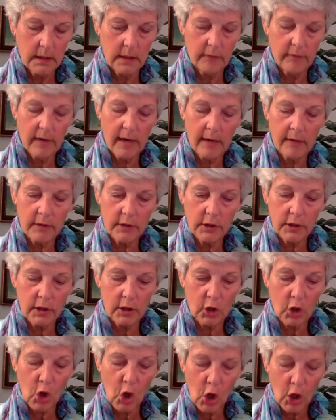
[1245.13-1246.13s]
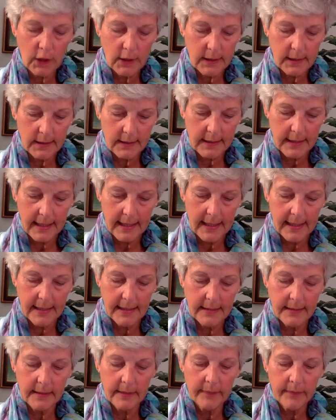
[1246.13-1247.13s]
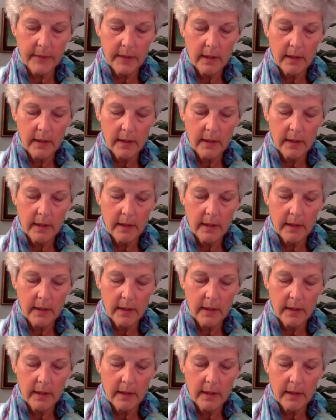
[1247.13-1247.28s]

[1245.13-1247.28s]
virus that causes AIDS.